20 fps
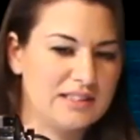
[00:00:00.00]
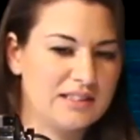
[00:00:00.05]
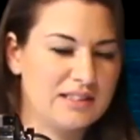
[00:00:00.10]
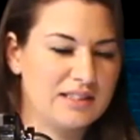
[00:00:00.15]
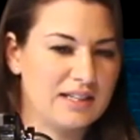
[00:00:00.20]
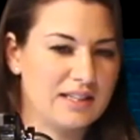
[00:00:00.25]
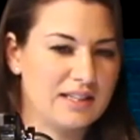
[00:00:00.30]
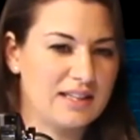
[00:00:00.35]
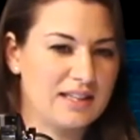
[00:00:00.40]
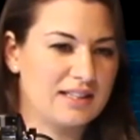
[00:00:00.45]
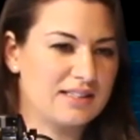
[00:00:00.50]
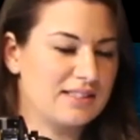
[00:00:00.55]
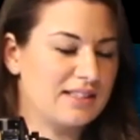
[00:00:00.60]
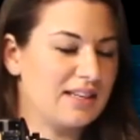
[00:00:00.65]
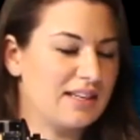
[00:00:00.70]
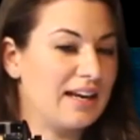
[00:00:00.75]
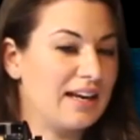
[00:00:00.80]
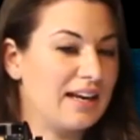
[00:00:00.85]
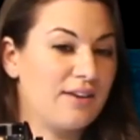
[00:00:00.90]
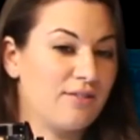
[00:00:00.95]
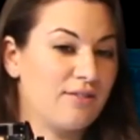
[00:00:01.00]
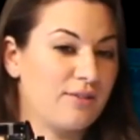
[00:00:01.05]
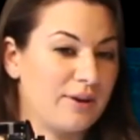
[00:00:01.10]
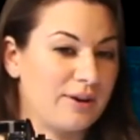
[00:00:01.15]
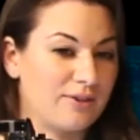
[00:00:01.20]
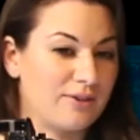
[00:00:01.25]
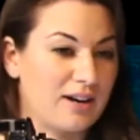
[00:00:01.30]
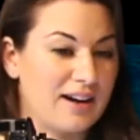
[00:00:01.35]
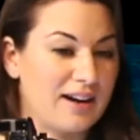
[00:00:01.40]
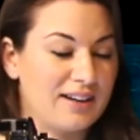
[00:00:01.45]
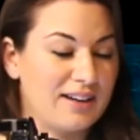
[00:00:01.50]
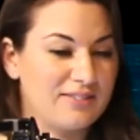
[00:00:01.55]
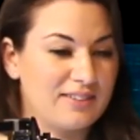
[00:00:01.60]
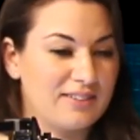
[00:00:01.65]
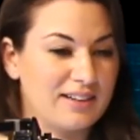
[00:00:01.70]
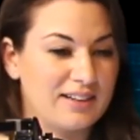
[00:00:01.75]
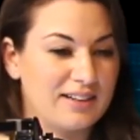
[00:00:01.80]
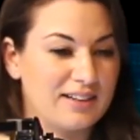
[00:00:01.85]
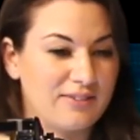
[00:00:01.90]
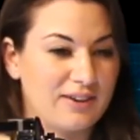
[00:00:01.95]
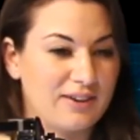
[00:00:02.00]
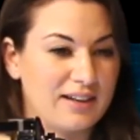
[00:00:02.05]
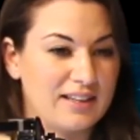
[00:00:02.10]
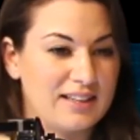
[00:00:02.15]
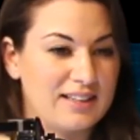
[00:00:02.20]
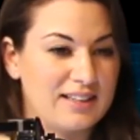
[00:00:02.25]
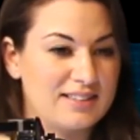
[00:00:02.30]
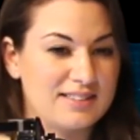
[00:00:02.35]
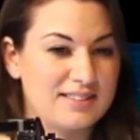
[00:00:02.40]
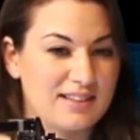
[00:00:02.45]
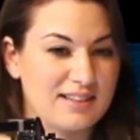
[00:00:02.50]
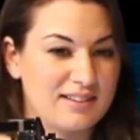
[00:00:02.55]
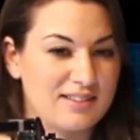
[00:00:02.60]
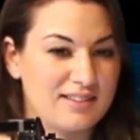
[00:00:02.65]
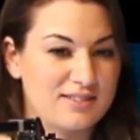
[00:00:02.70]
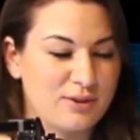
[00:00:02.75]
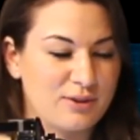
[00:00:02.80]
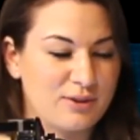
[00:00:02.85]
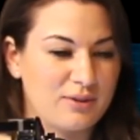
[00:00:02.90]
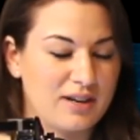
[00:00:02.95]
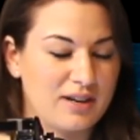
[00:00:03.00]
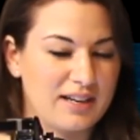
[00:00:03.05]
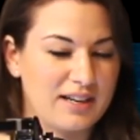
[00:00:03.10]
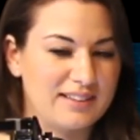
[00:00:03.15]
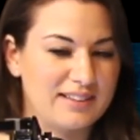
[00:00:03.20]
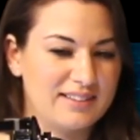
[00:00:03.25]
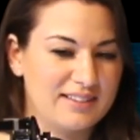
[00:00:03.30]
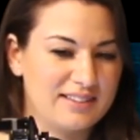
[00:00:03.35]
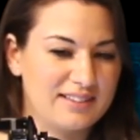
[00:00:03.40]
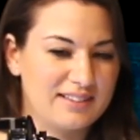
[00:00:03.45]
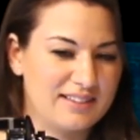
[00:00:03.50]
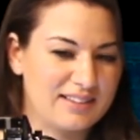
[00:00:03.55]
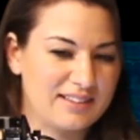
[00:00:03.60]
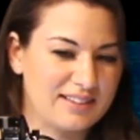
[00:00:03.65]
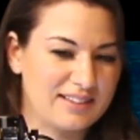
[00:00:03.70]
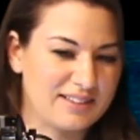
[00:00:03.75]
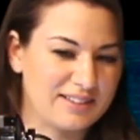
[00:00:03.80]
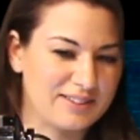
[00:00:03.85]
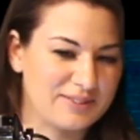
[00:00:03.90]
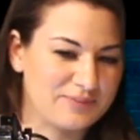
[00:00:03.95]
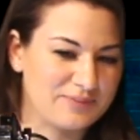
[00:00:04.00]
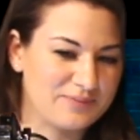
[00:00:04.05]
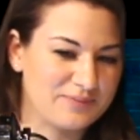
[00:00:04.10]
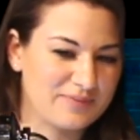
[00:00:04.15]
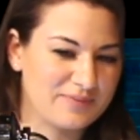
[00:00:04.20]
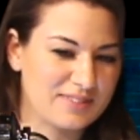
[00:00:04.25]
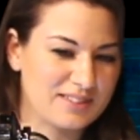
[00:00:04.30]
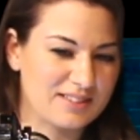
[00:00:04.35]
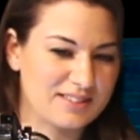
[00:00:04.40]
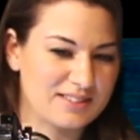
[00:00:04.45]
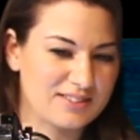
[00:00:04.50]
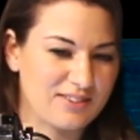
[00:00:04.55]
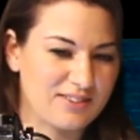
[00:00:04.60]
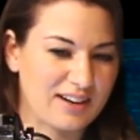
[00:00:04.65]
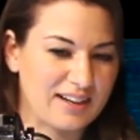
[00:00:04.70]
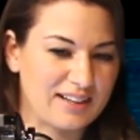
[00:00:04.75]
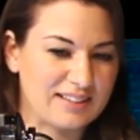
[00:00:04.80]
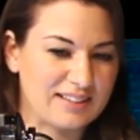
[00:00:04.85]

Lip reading: I think it's needed everywhere, right? Where any consent is required. So that's great.